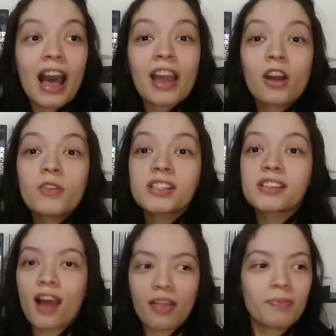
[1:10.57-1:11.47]
I always
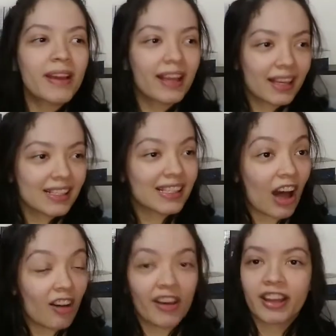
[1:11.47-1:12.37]
thought
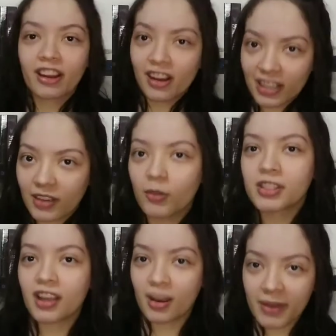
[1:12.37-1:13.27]
because of iCarly
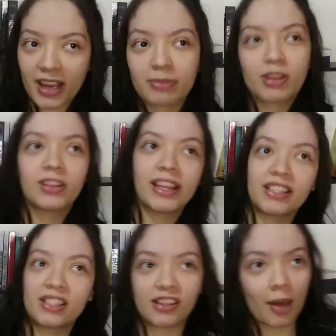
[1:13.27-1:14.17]
was coming up, so
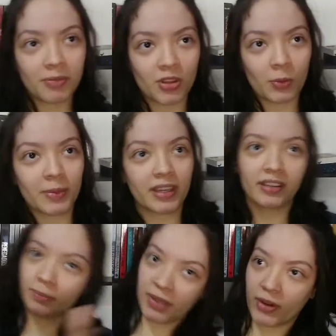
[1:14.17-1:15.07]
they stopped so
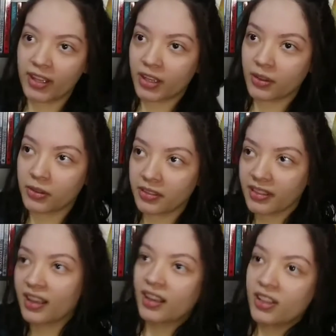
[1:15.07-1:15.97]
Miranda could,